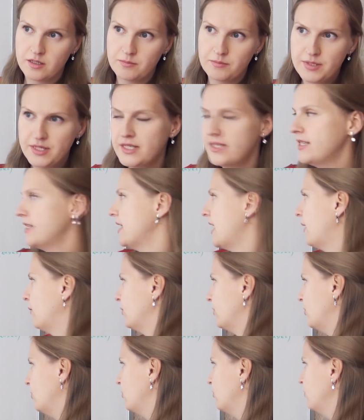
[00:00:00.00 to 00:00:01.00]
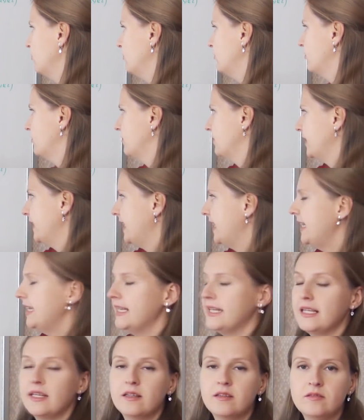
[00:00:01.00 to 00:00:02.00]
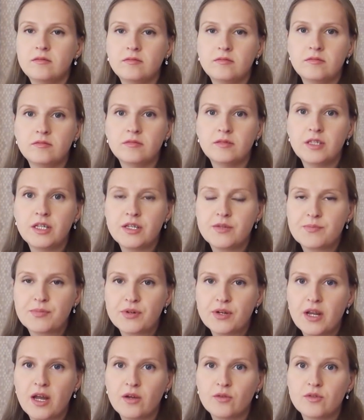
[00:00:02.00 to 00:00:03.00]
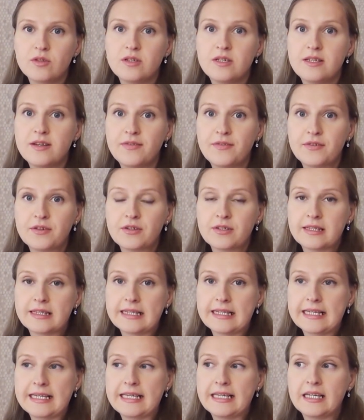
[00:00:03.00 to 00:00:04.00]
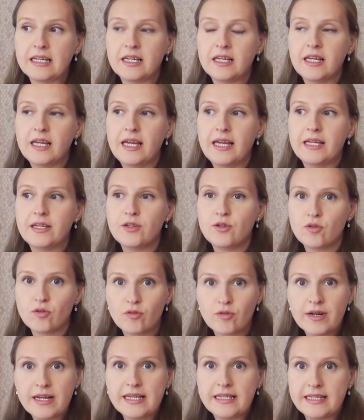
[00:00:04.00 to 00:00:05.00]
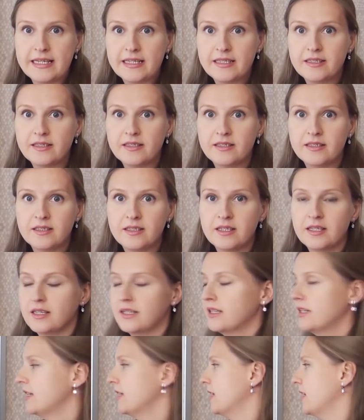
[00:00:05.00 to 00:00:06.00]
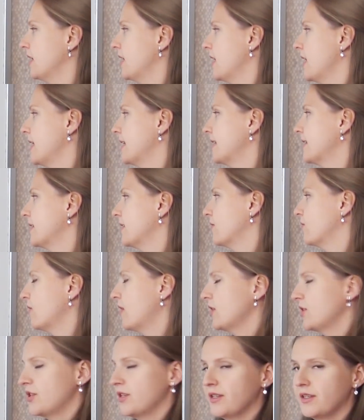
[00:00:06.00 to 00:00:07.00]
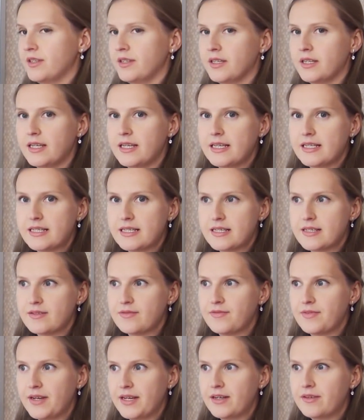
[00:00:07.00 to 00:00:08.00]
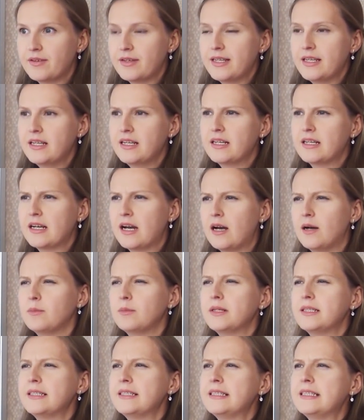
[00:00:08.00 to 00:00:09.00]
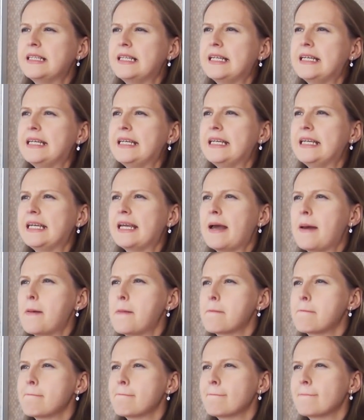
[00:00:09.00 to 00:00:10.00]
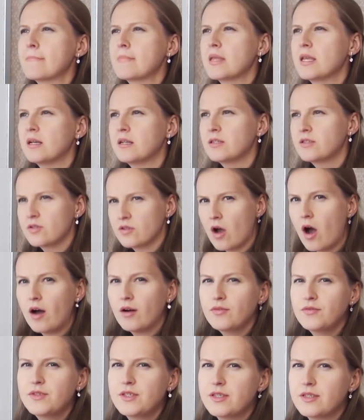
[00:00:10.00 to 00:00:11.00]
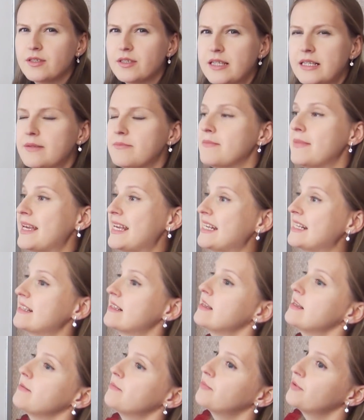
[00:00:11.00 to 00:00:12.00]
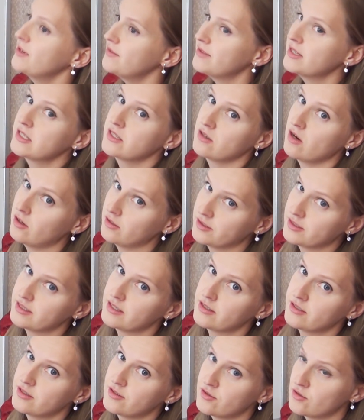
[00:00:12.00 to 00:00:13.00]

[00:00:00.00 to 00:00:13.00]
BTW, E, is pronounced differently in Ukrainian. In Russian, it is very commonly soft. It makes the previous consonant